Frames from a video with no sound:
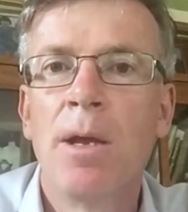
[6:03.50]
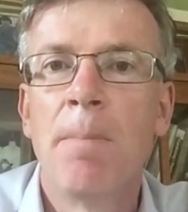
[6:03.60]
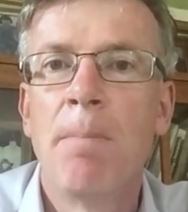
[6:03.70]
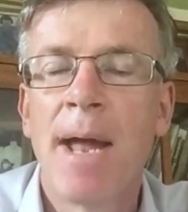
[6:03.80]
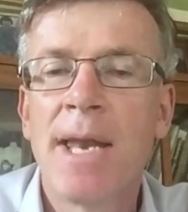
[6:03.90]

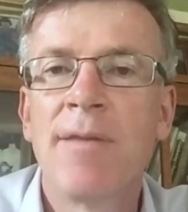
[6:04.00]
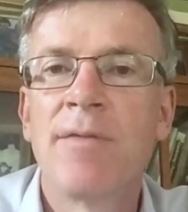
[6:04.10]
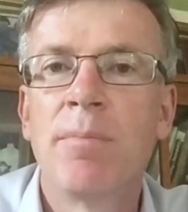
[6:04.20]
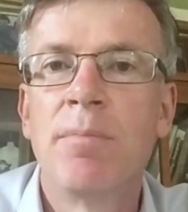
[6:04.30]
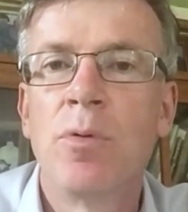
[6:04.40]
many of
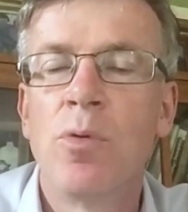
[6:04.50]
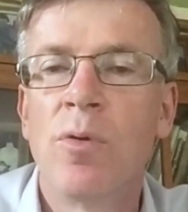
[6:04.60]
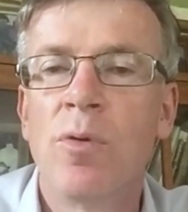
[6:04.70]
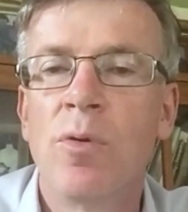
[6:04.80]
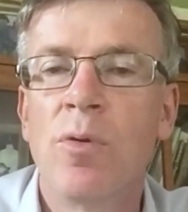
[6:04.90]
them who are
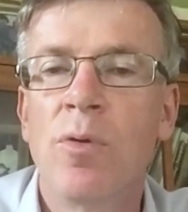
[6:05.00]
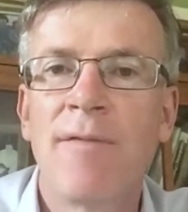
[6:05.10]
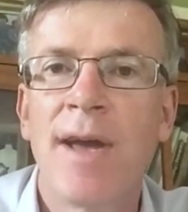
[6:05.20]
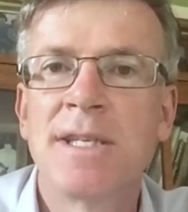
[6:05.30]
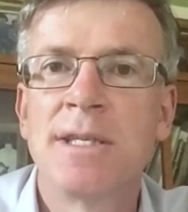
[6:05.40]
badly
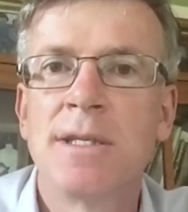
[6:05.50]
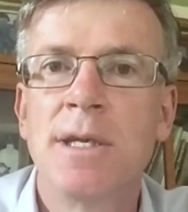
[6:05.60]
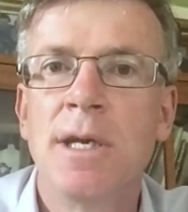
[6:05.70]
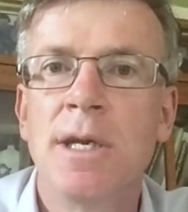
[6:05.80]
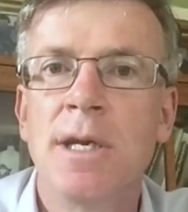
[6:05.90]
affected,
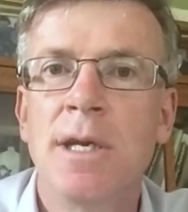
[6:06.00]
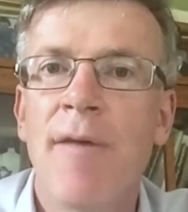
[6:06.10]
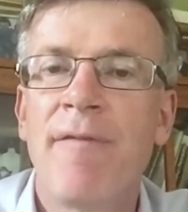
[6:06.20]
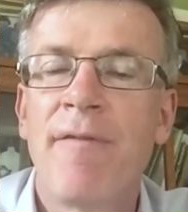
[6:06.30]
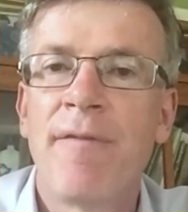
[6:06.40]

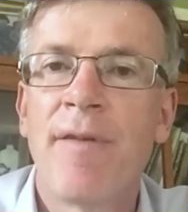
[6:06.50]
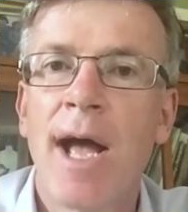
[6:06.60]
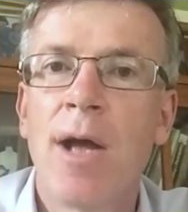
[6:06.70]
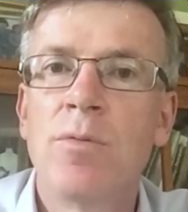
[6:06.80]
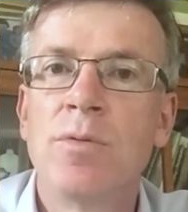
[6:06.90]
have
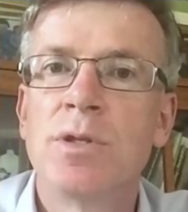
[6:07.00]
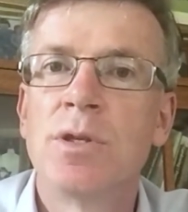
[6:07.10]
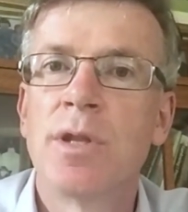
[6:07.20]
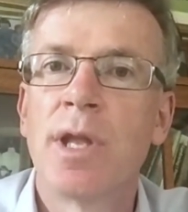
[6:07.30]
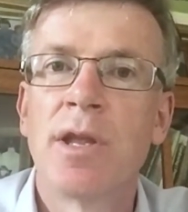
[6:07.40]
found
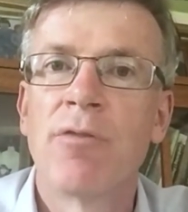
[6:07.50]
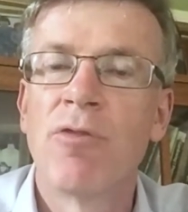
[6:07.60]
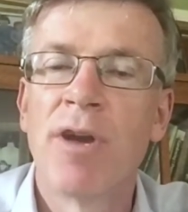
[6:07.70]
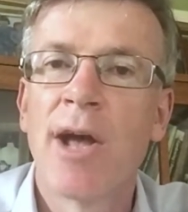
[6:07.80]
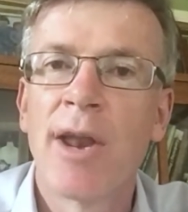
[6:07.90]
that they're
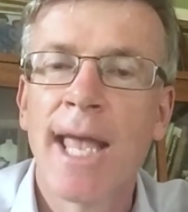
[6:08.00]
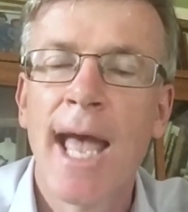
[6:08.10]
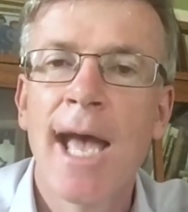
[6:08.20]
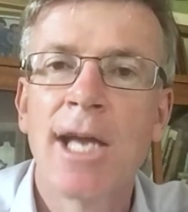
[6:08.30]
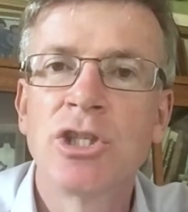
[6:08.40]
running out of
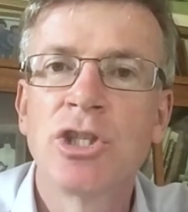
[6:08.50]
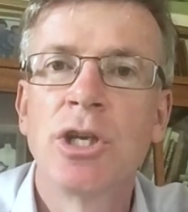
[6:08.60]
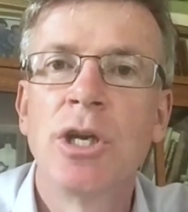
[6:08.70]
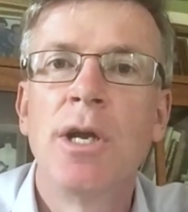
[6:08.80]
cash.